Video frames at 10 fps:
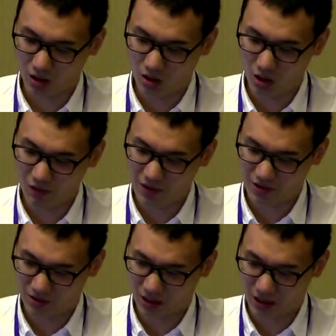All of
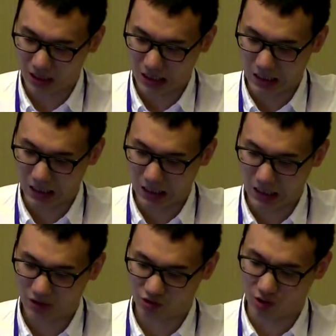these
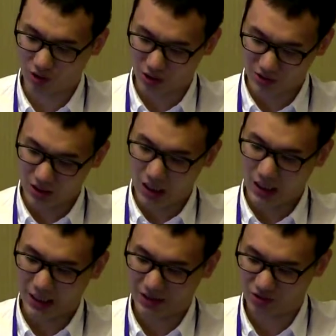disorders
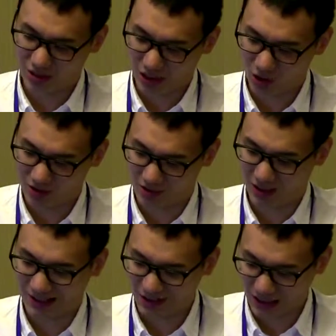is diagnosed
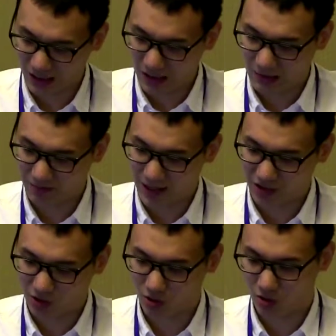easy,
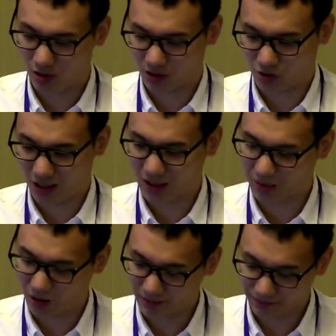but cure
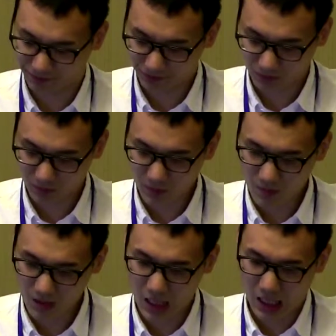intractable.
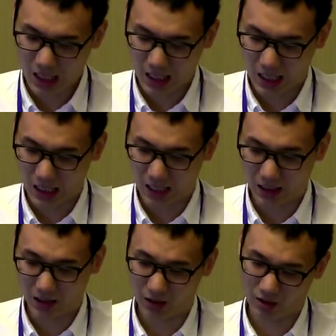
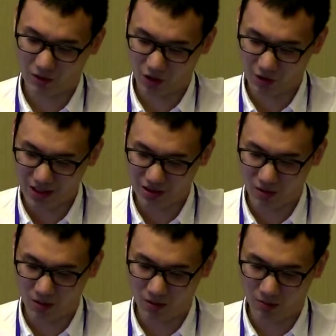Through this,
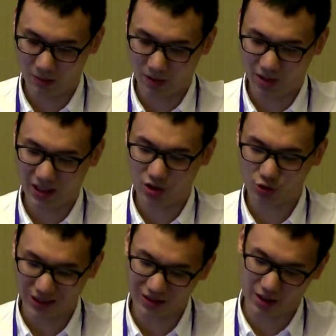maybe we can
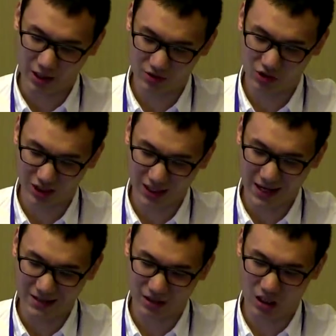treat the skin
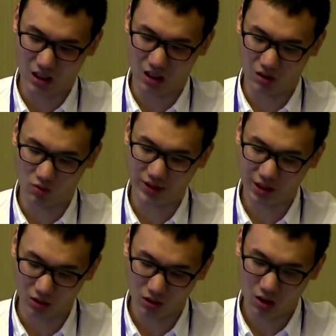as a
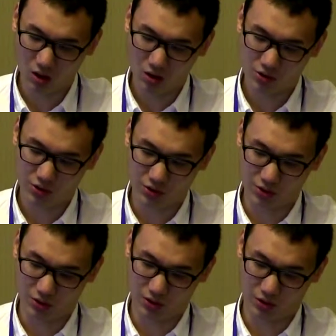window
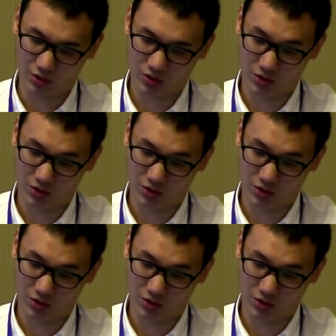to